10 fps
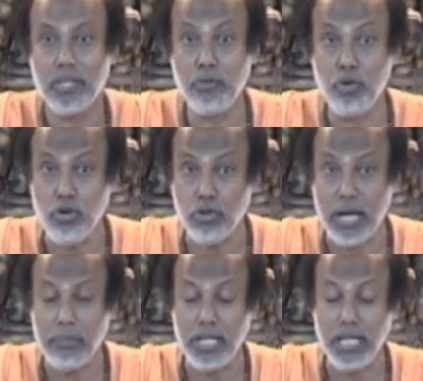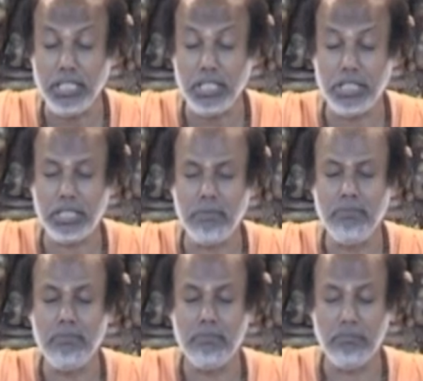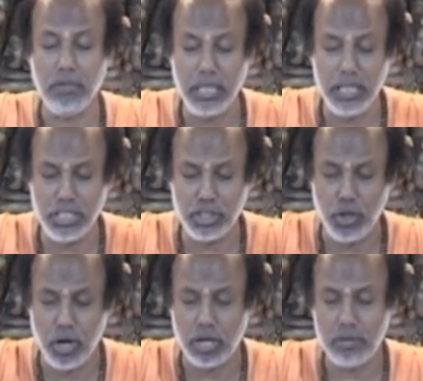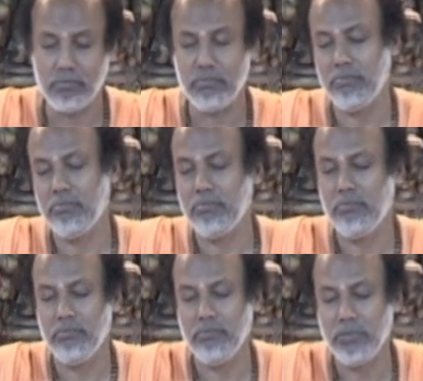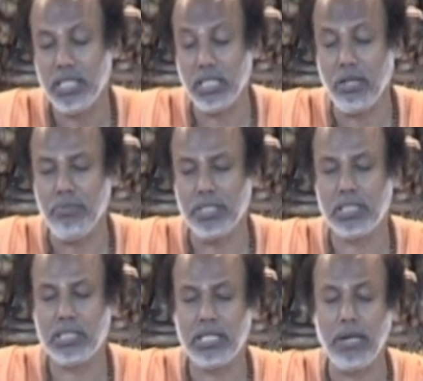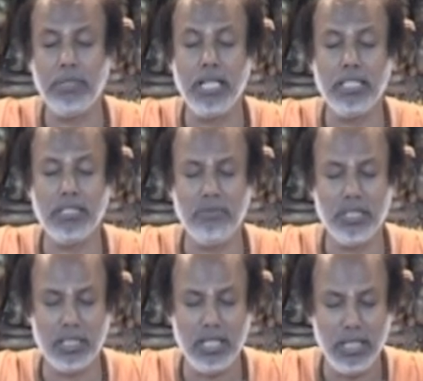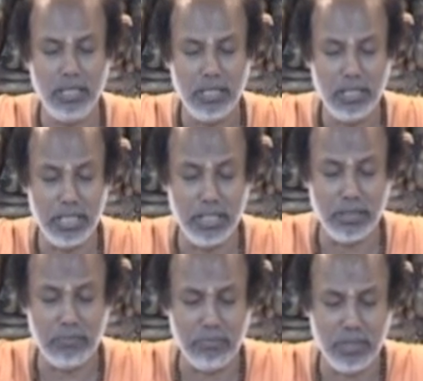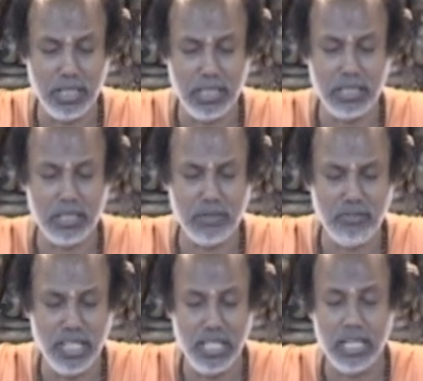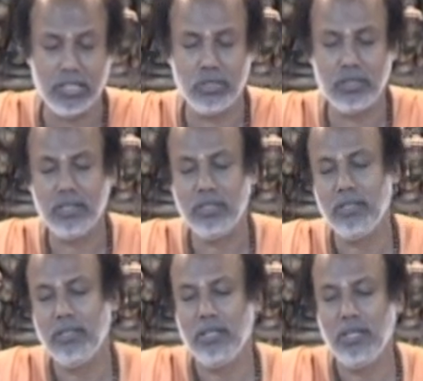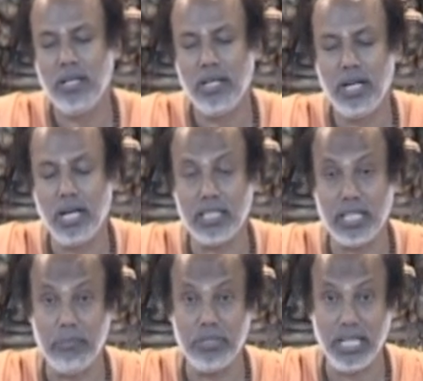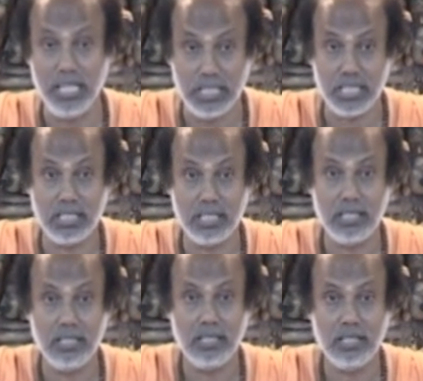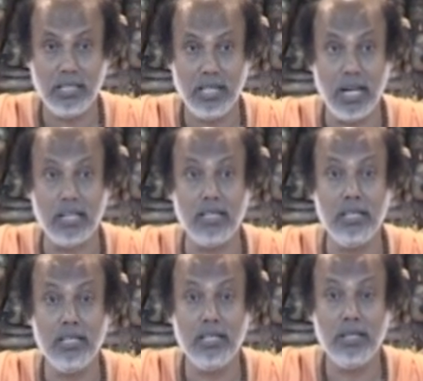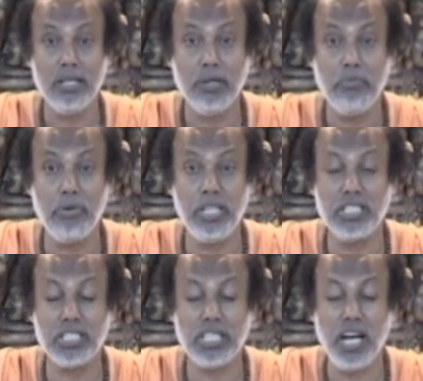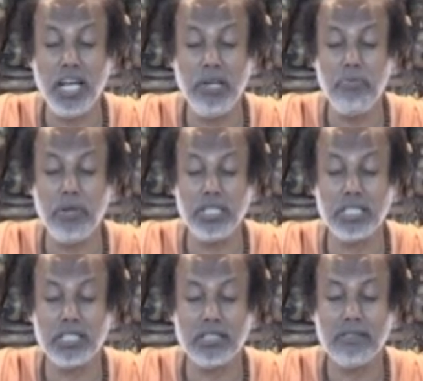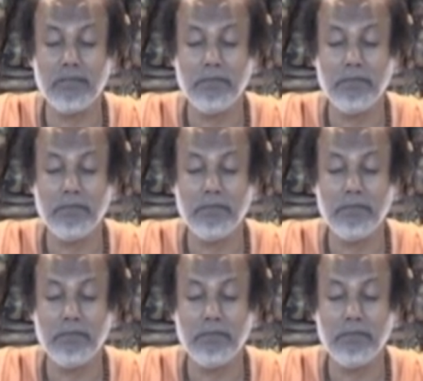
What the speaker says: If you go to capitalist system, money is God. Economics, capitalism is the ism, religion, Vedas. And the capitalists are the priests, high priests.